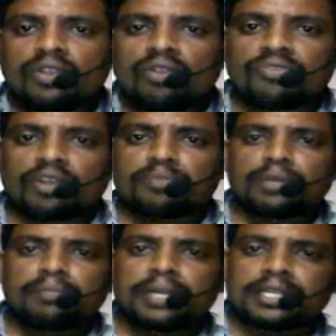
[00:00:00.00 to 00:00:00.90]
from the
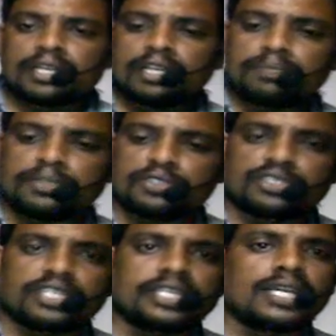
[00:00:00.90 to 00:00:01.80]
maternal
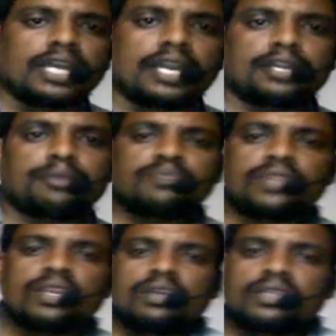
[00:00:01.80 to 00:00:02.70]
pituitary gland.
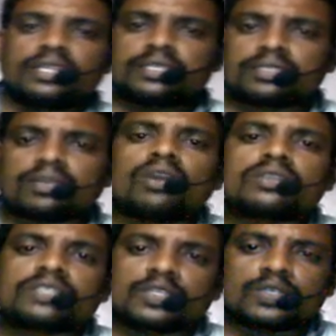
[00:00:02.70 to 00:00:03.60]
This
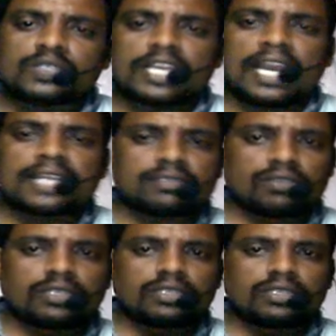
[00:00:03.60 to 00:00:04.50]
oxytocin acts on
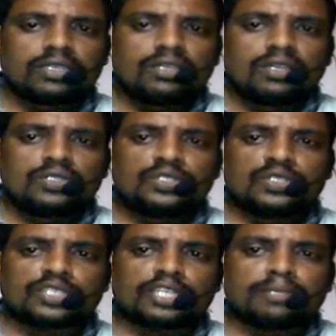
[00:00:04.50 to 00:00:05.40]
the
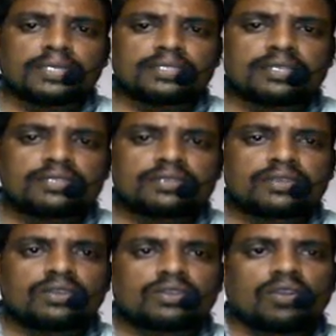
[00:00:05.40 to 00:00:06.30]
uterine muscles,
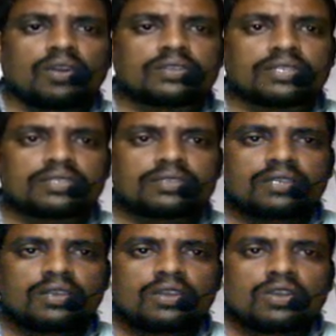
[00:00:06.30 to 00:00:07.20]
causes
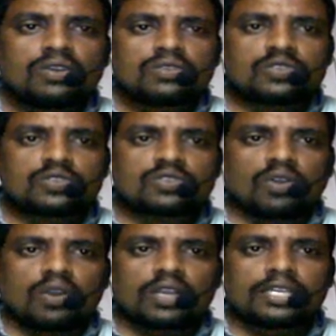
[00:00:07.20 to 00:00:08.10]

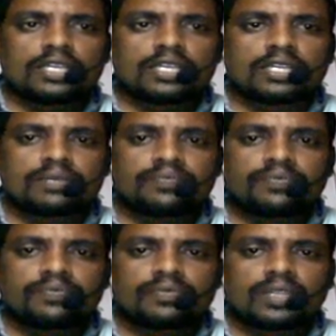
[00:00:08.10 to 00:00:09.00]
stronger
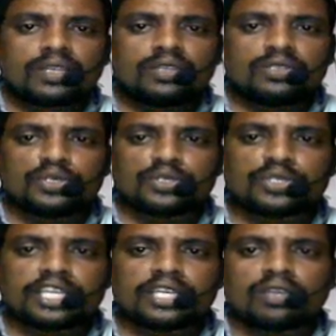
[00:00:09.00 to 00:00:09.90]

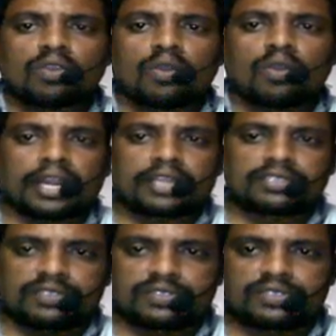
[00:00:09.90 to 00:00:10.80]
uterine
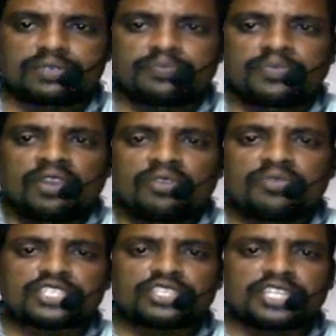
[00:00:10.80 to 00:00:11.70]
contractions,
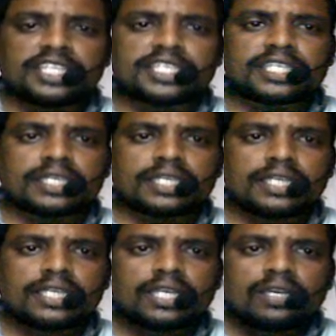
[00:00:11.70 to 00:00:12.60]
which in turn
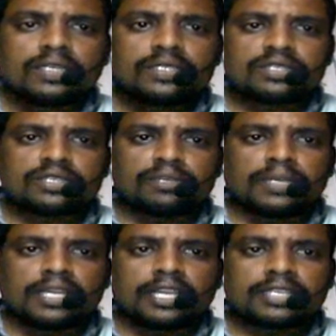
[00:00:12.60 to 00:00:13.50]

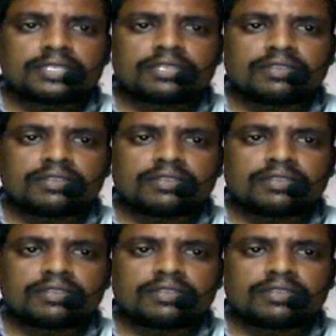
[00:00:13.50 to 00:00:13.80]
stimulates